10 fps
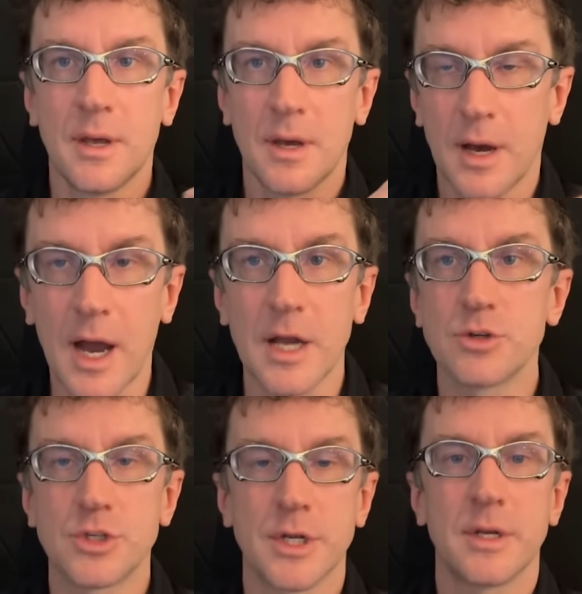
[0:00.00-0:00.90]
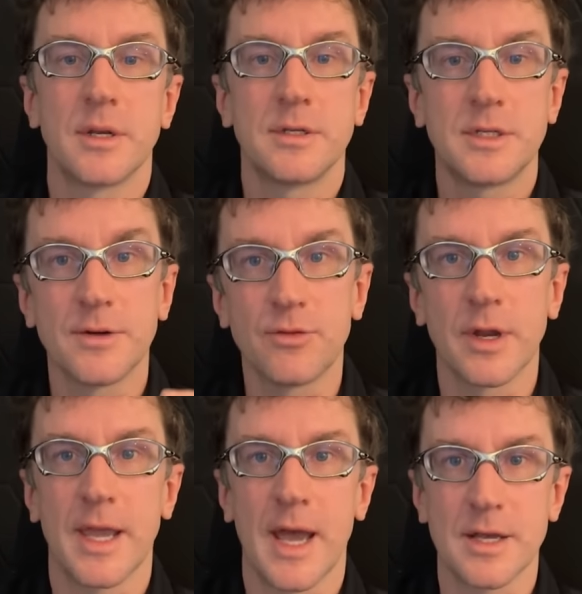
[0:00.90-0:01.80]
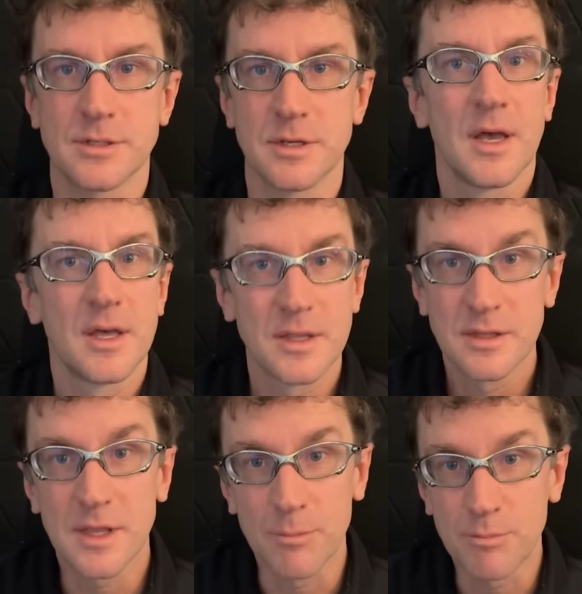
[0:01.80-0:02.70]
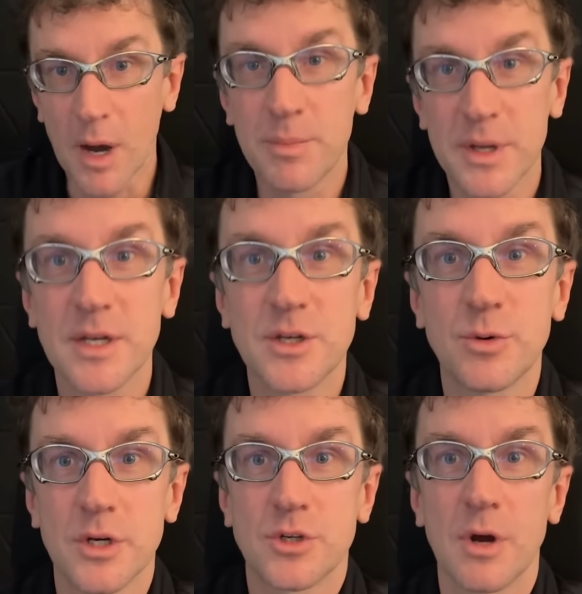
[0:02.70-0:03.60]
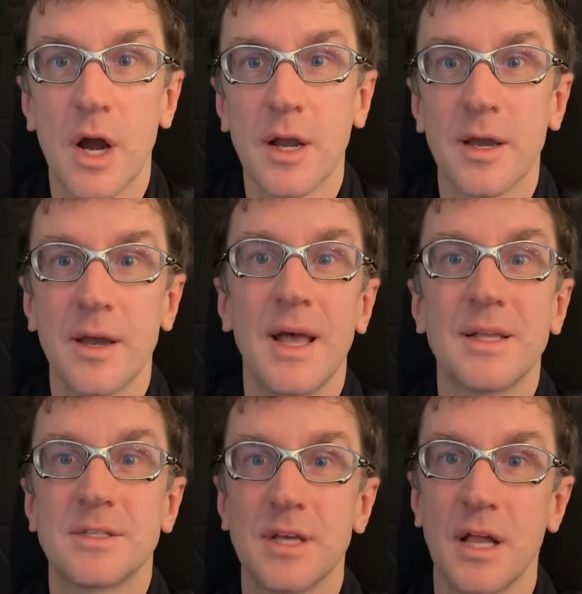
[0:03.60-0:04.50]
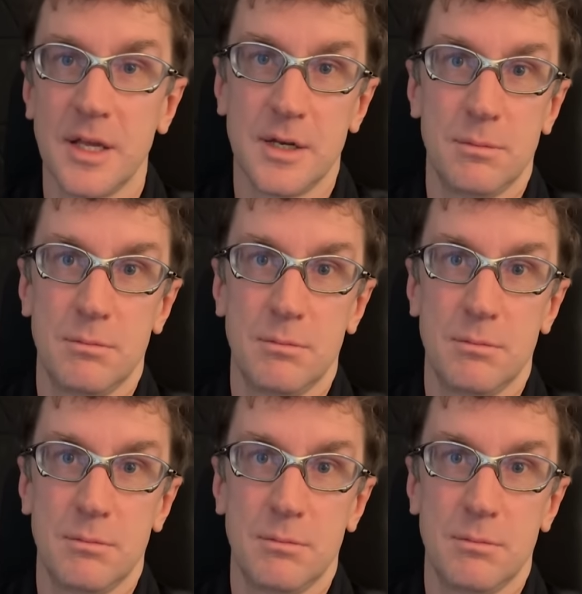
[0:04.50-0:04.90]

hydrogen, different gases. They pump it into a truck and sell it.